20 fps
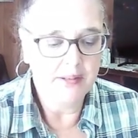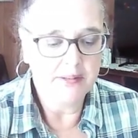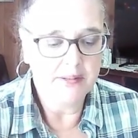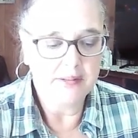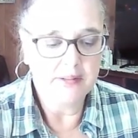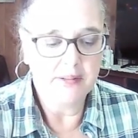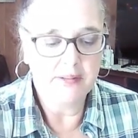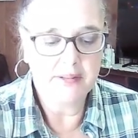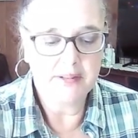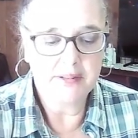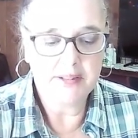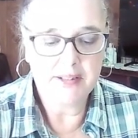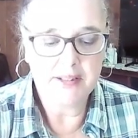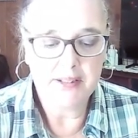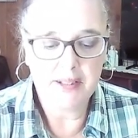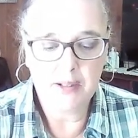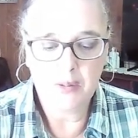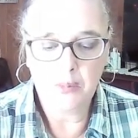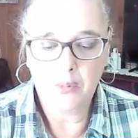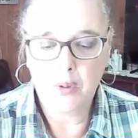So let's
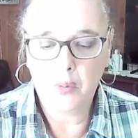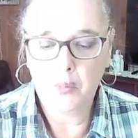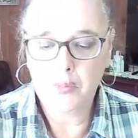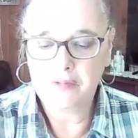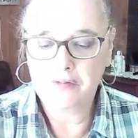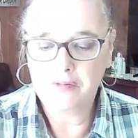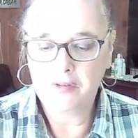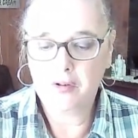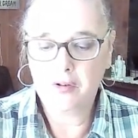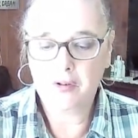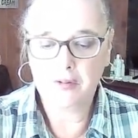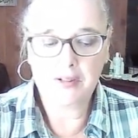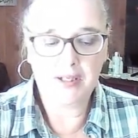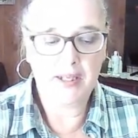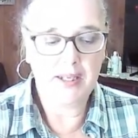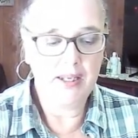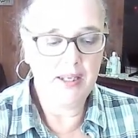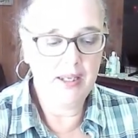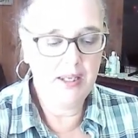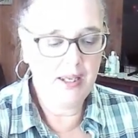see what we've got
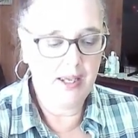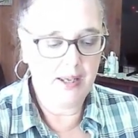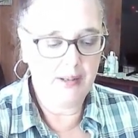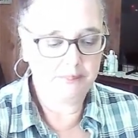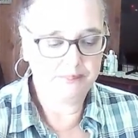here.